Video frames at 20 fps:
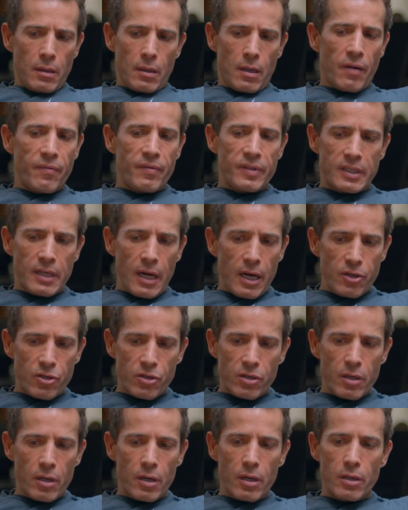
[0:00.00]

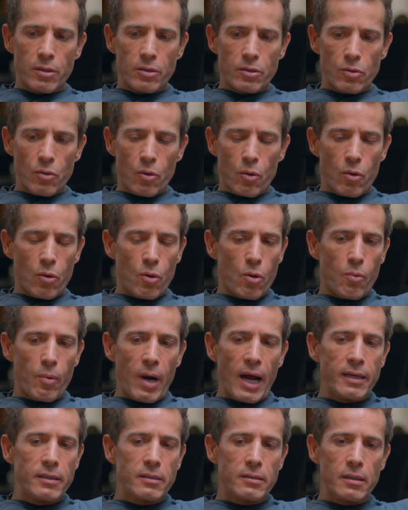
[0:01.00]
conversations or
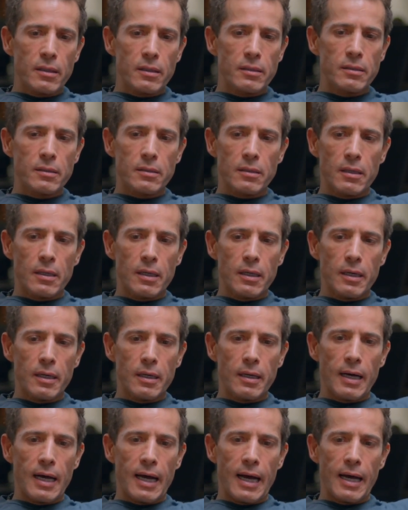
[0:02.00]
horizons.
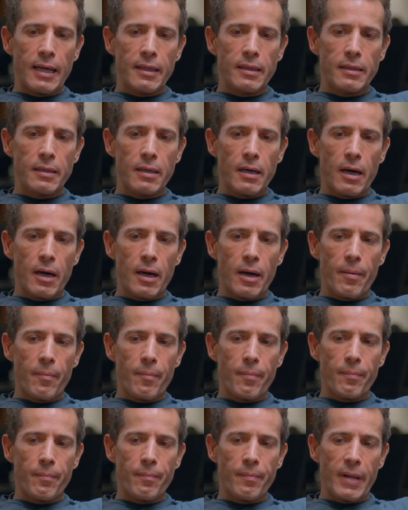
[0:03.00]
And
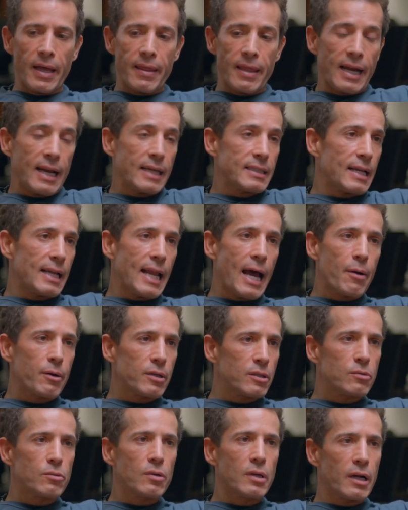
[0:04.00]
that has
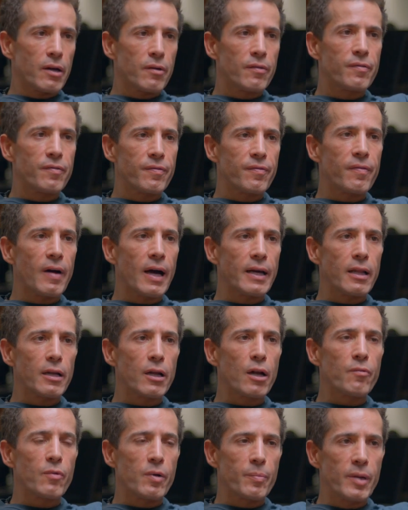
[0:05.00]
allowed us to kind of find a
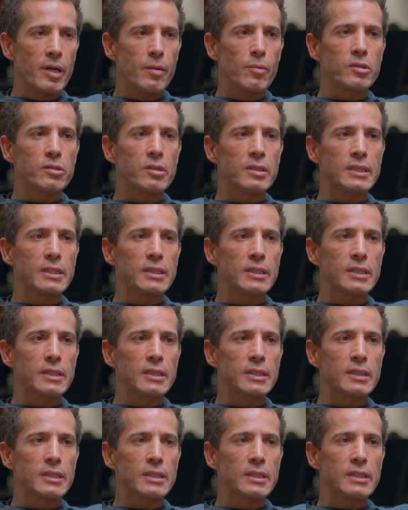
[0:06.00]
lot of repeatable